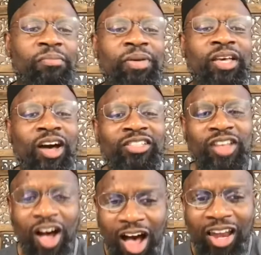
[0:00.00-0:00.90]
because
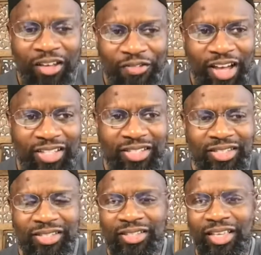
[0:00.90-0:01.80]
all of
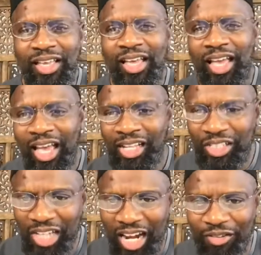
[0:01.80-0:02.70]
us
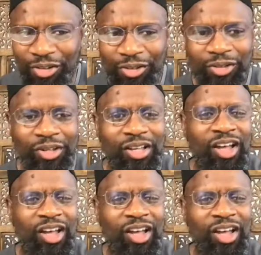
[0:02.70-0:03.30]
in general